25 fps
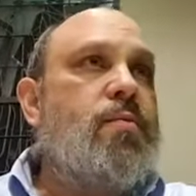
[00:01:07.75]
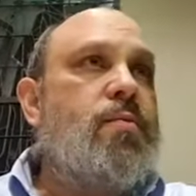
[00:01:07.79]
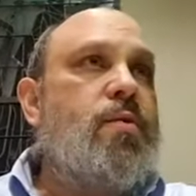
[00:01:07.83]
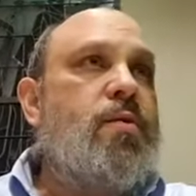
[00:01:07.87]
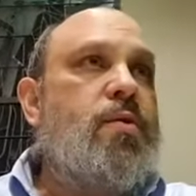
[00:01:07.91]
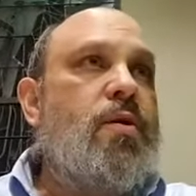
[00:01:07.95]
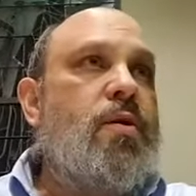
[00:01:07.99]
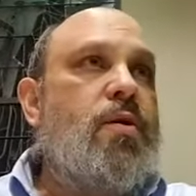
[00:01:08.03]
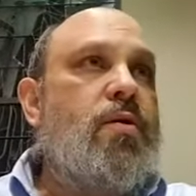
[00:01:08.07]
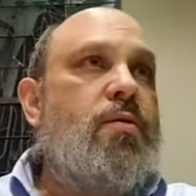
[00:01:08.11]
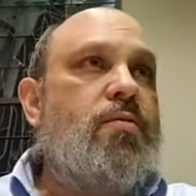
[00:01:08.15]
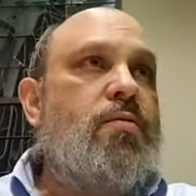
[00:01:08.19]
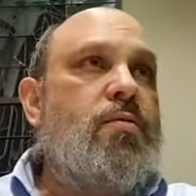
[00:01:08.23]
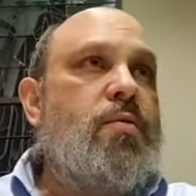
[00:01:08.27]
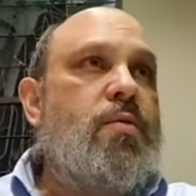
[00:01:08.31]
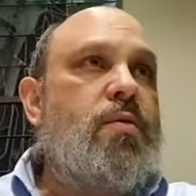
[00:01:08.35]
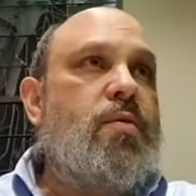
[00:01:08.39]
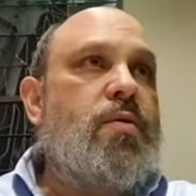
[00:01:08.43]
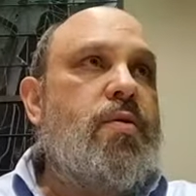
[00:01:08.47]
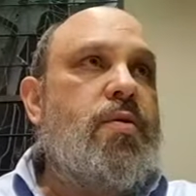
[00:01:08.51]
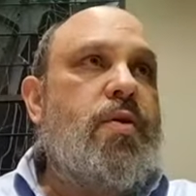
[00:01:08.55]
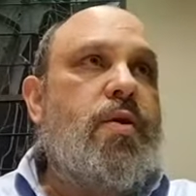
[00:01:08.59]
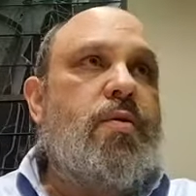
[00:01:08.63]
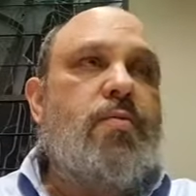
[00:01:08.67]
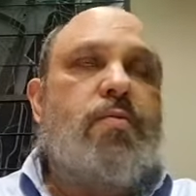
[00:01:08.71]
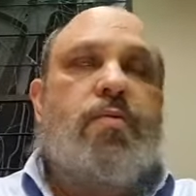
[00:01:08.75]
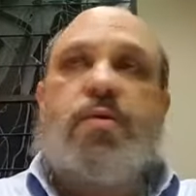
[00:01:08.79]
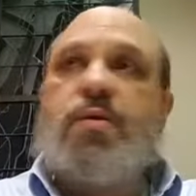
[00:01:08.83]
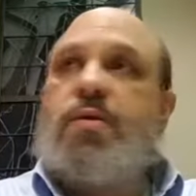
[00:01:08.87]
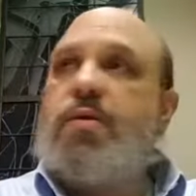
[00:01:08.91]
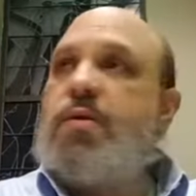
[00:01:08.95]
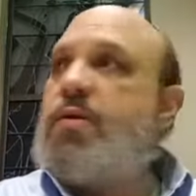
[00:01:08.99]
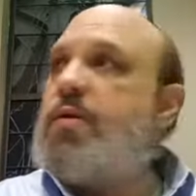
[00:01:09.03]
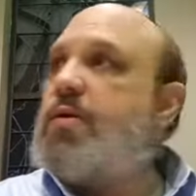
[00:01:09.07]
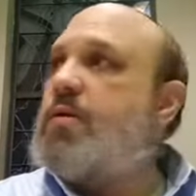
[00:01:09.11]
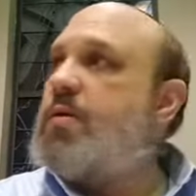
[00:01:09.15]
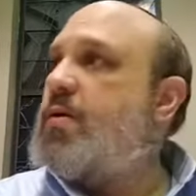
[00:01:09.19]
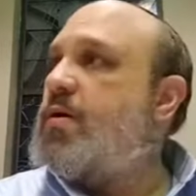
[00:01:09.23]
you know, so something
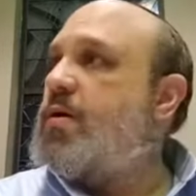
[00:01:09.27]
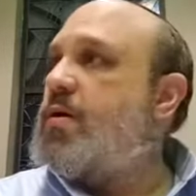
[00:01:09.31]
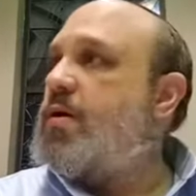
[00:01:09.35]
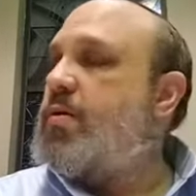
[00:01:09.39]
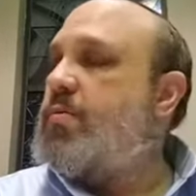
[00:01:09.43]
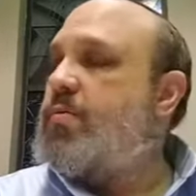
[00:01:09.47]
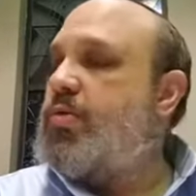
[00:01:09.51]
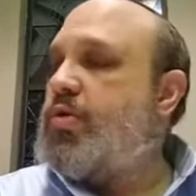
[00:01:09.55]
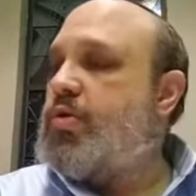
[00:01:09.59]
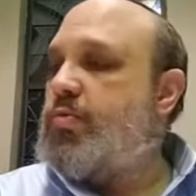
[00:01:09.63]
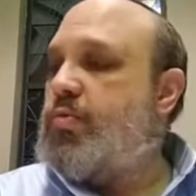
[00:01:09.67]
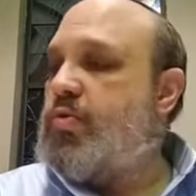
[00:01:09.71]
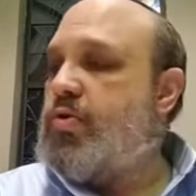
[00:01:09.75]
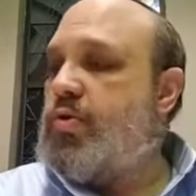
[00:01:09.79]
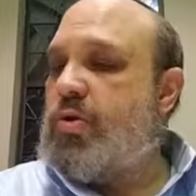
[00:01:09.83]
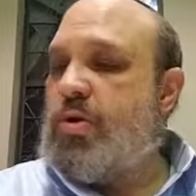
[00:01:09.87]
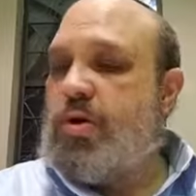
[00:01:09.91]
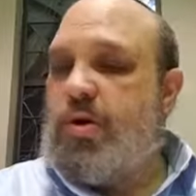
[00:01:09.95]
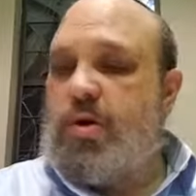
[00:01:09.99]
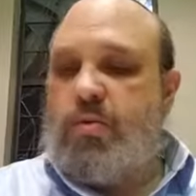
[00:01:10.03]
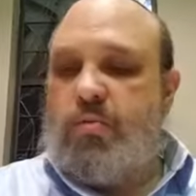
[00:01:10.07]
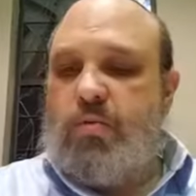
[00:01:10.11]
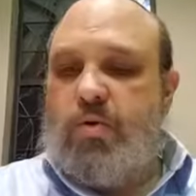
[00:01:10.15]
that uh, Shimshon